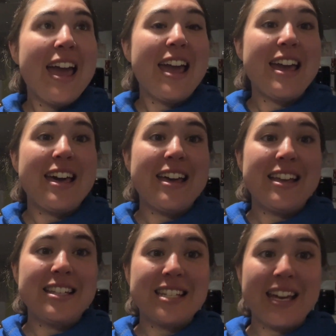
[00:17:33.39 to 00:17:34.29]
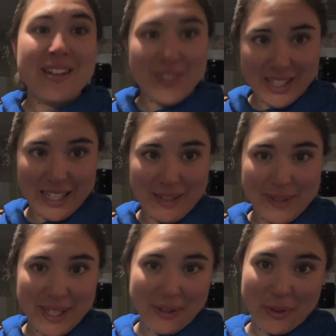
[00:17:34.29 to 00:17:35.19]
and I'm excited to
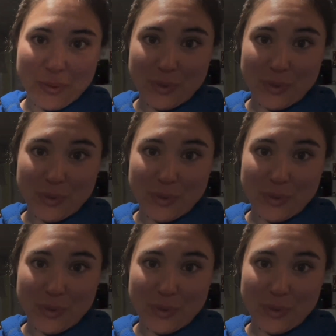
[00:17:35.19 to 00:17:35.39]
be getting home